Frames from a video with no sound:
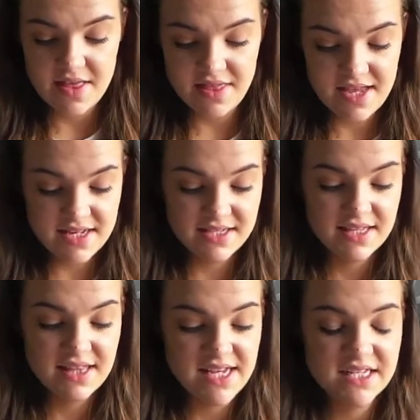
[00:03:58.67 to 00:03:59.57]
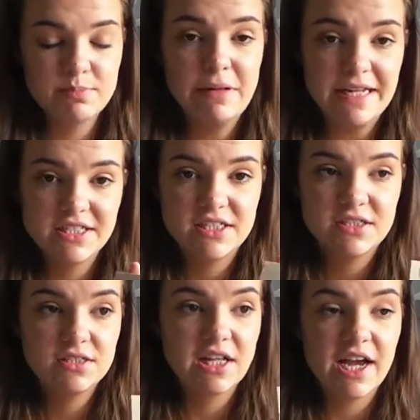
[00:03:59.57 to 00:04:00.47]
These
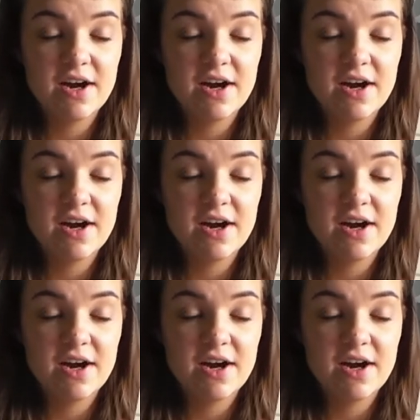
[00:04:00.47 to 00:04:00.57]
blending like